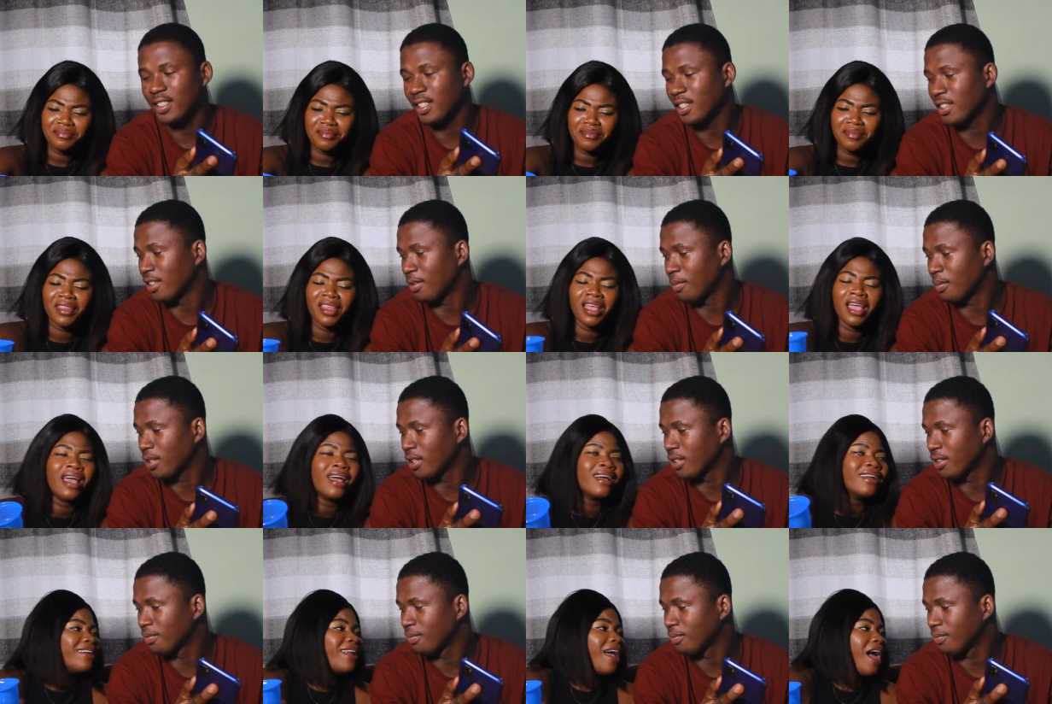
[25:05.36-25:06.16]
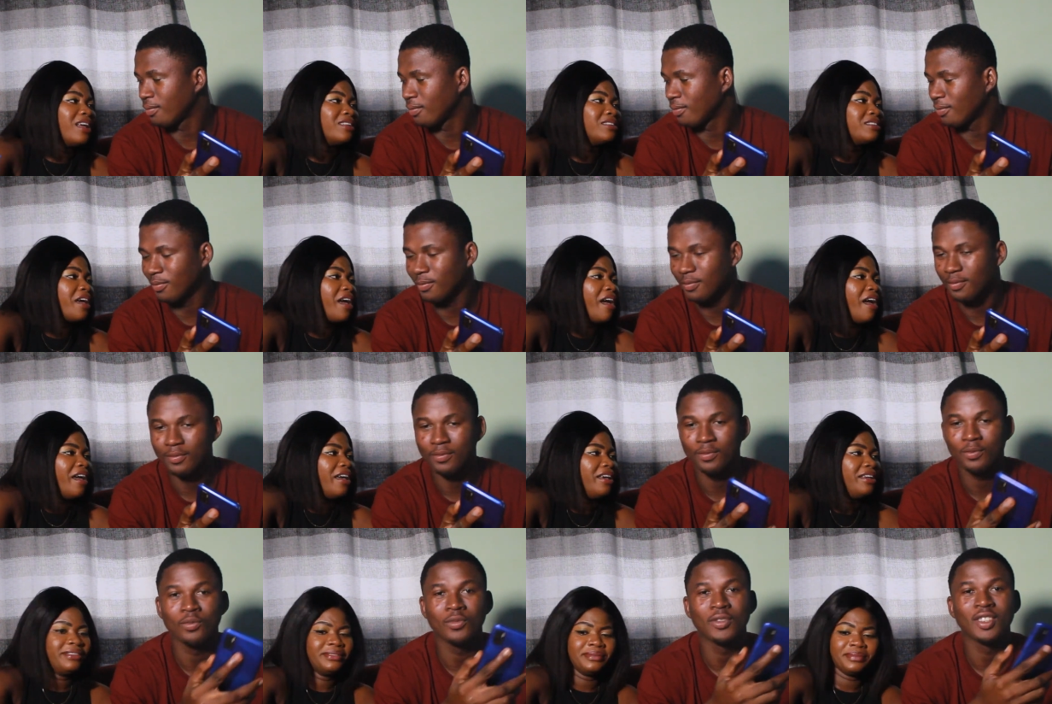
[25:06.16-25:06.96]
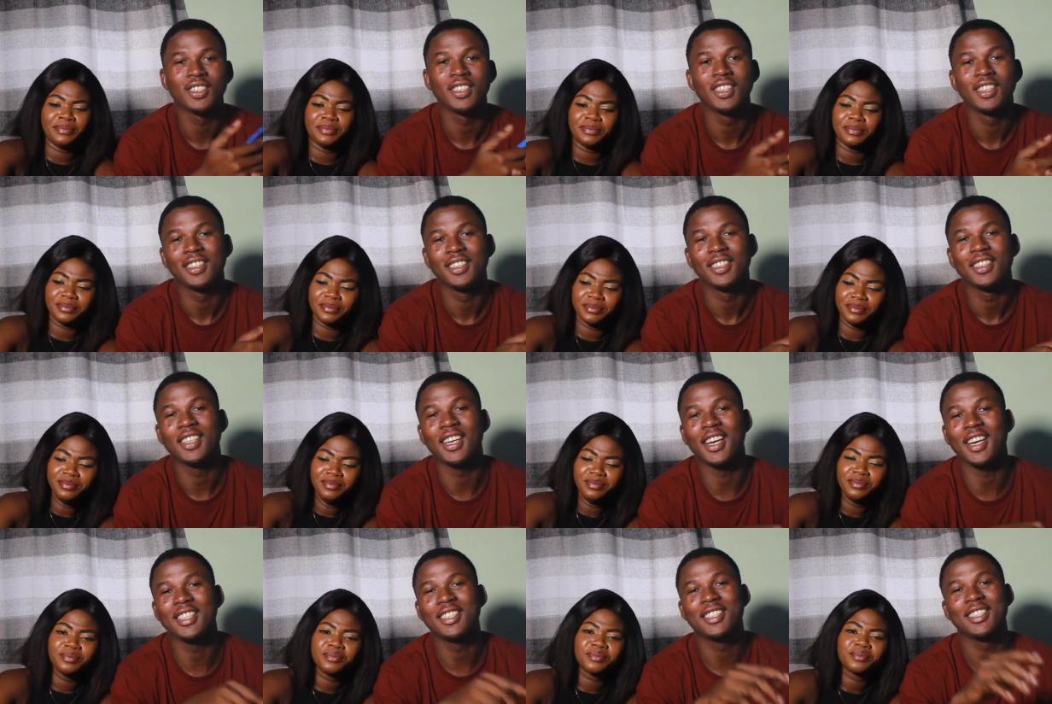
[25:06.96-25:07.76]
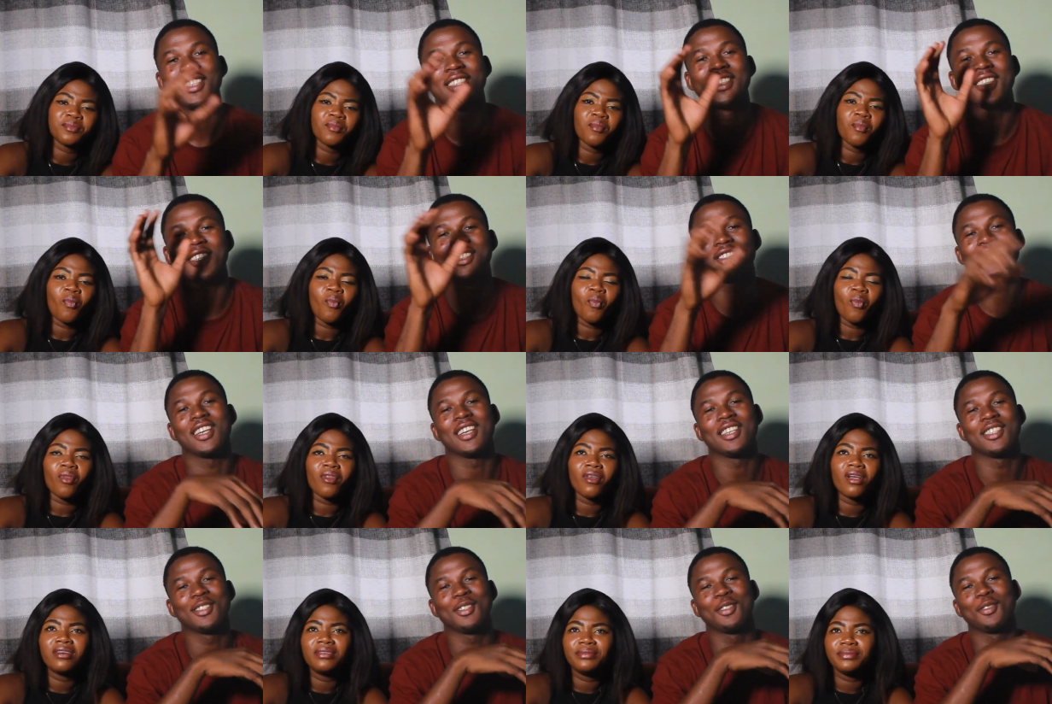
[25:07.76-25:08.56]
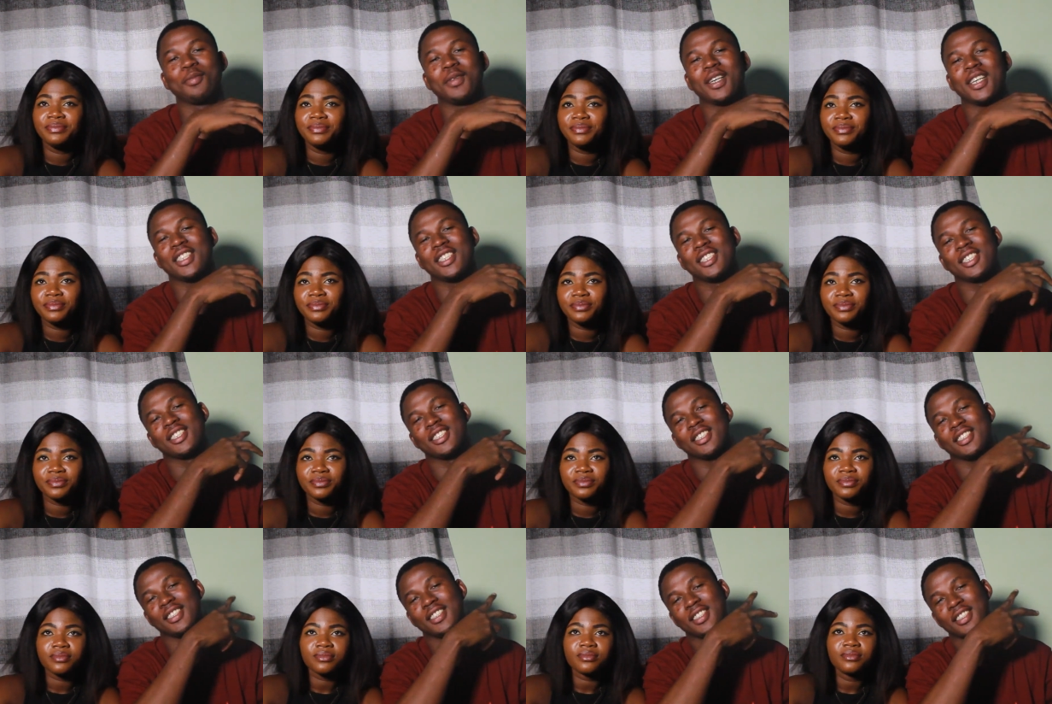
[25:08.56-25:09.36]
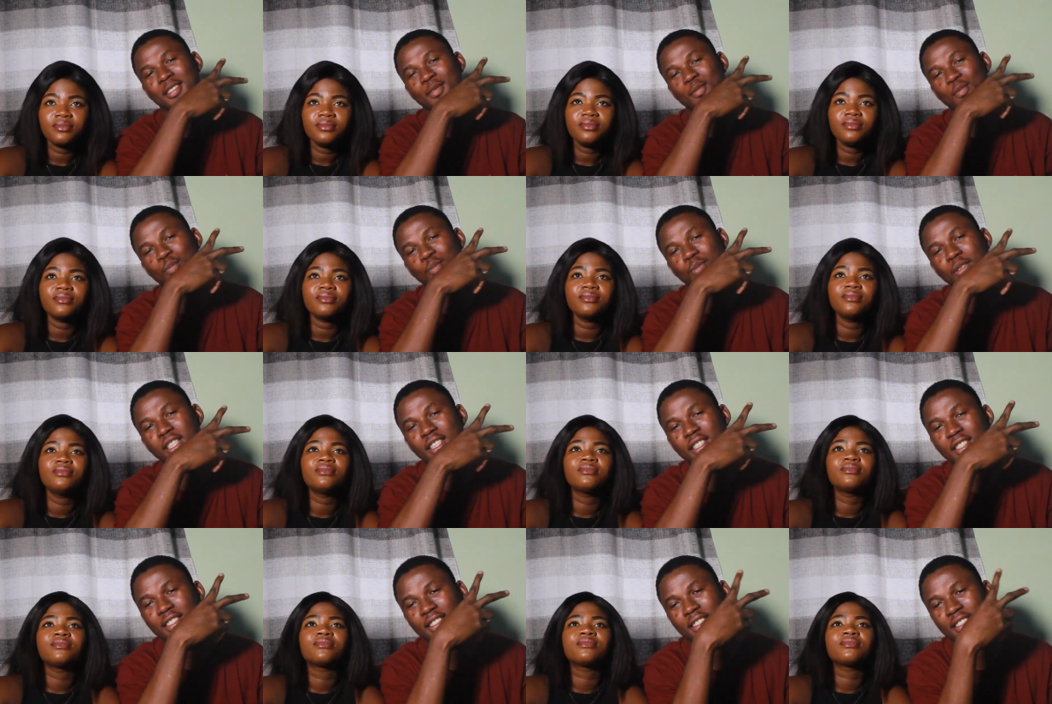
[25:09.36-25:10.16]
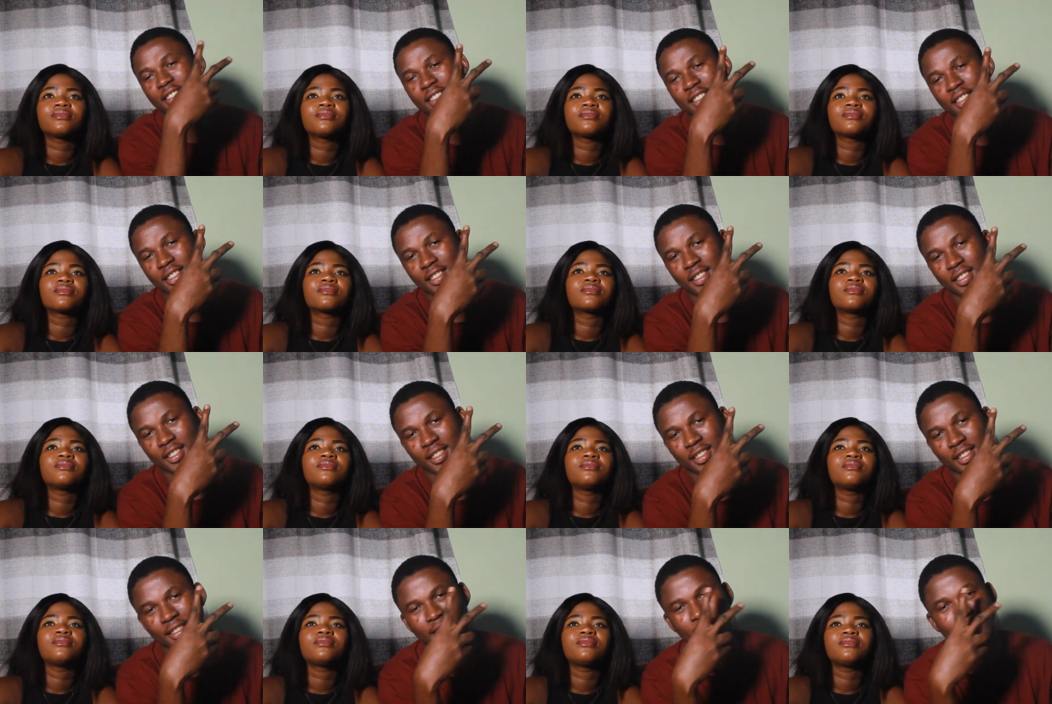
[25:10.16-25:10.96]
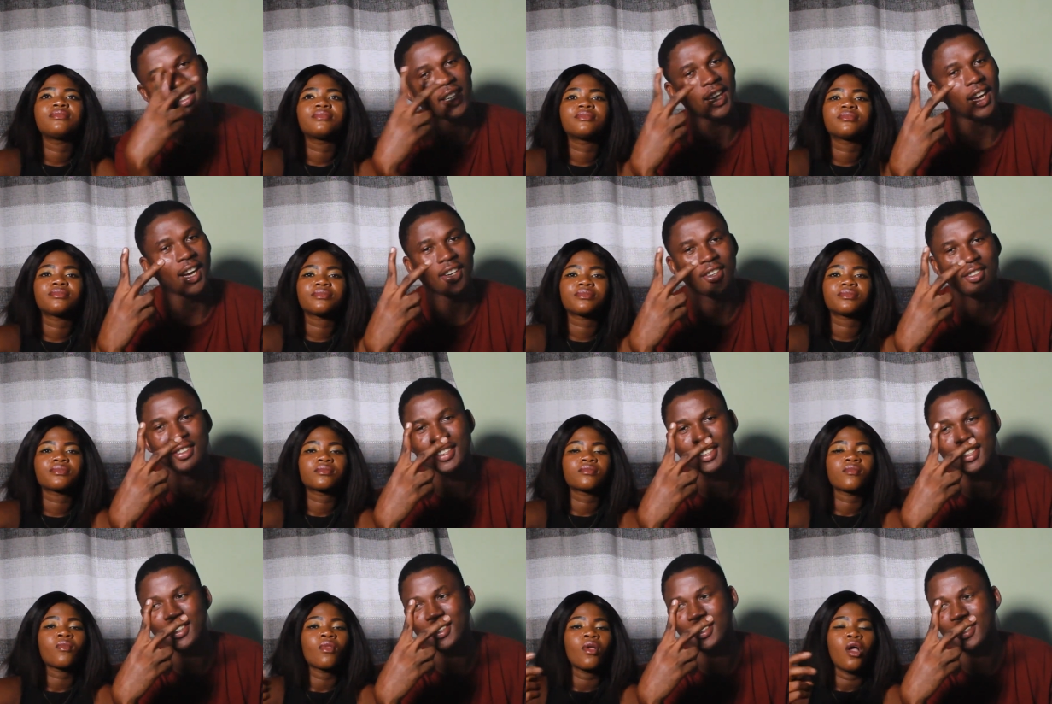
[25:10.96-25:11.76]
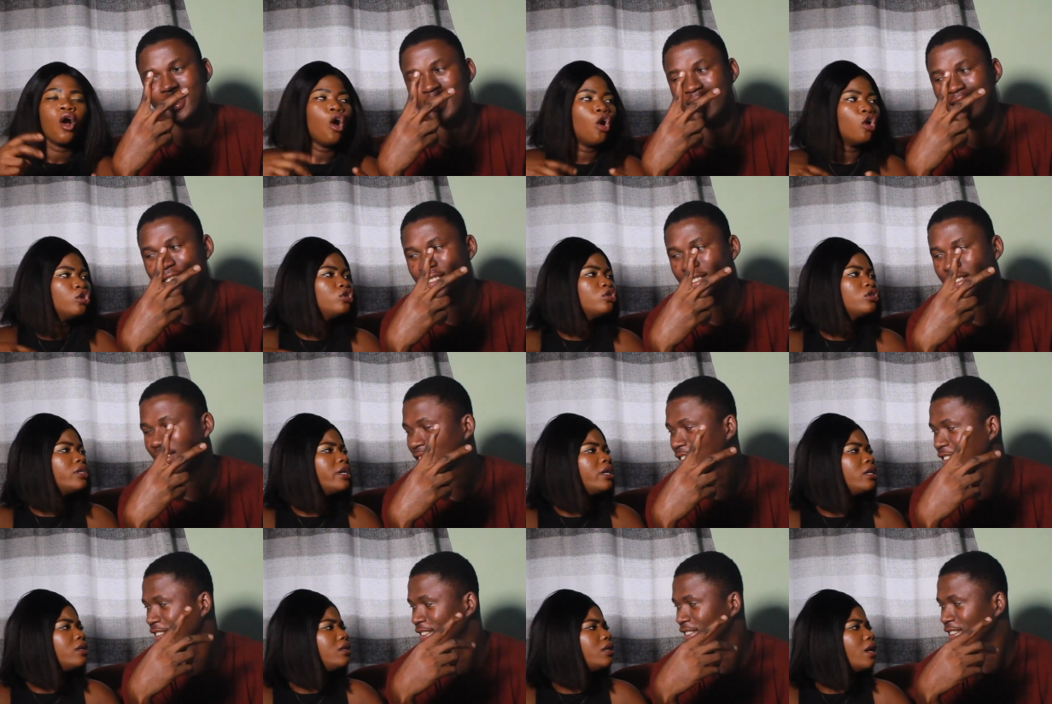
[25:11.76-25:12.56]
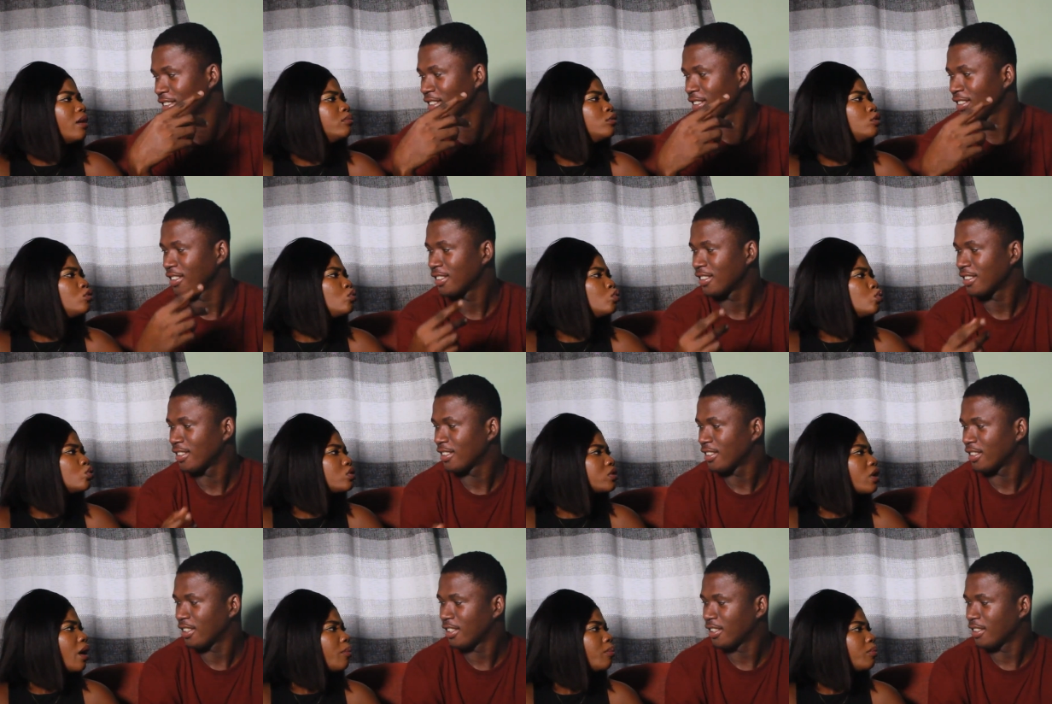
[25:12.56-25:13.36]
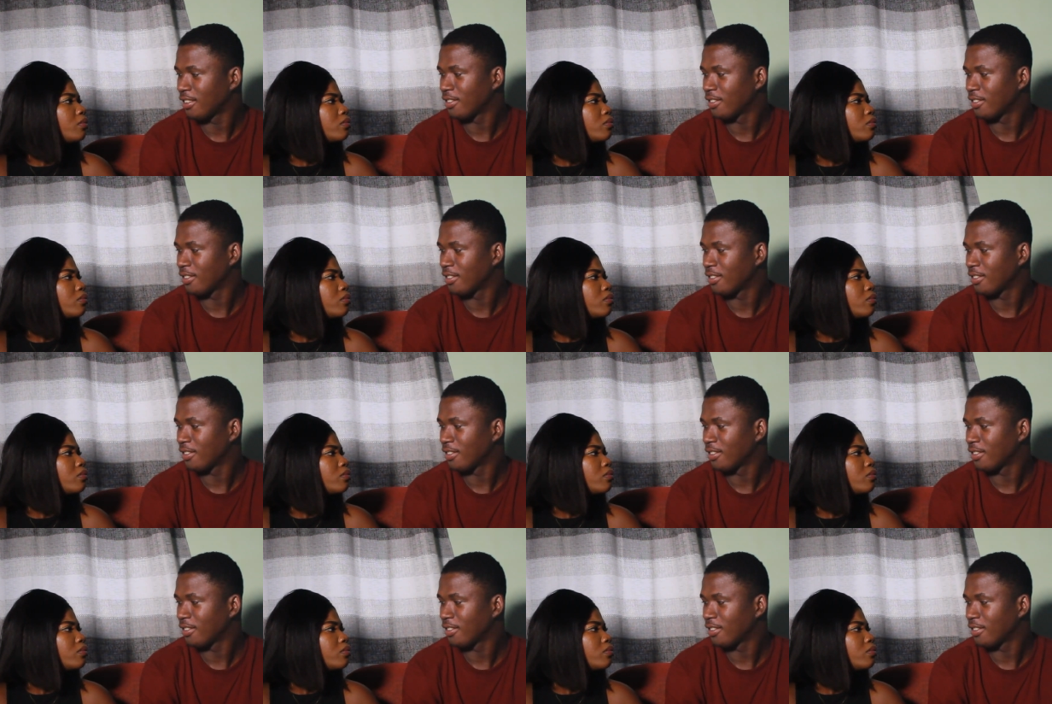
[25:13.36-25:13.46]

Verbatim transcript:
Speaker 1: to say something?
Speaker 2: Nothing.
Speaker 1: Guys, thank you guys so much. Peace out.
Speaker 2: Oh, you didn't let me do some.